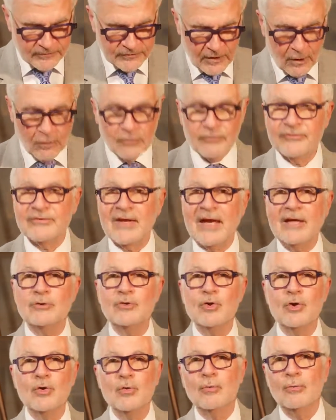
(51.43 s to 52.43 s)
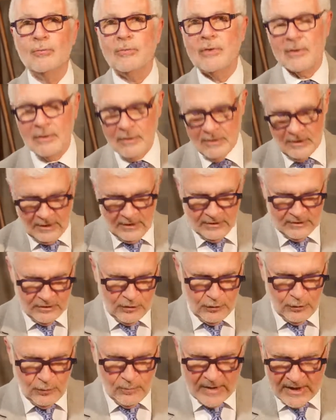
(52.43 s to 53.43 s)
So stay tuned.
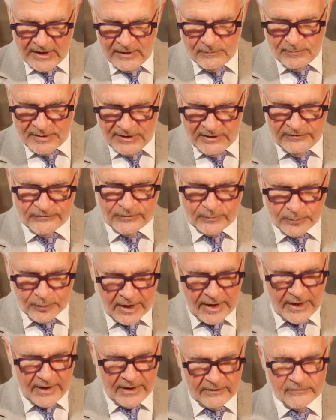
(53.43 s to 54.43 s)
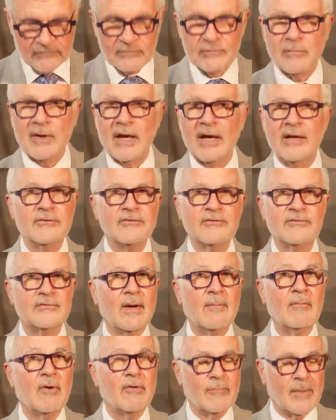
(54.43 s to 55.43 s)
You might be surprised by
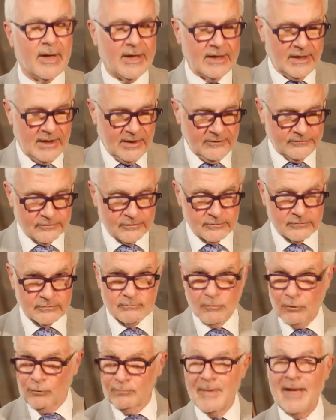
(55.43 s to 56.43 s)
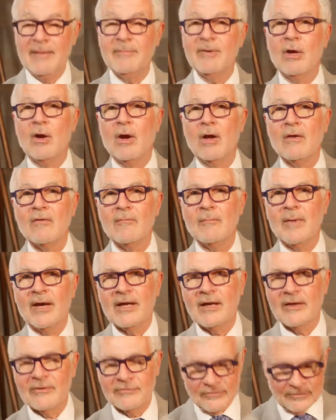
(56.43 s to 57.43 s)
some of my answers, or maybe all of
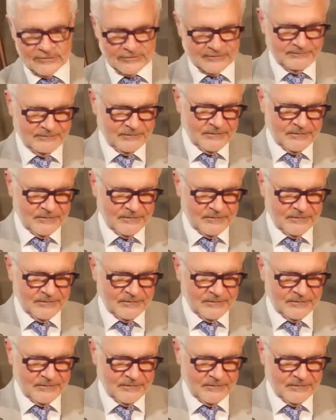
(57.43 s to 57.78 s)
my answers.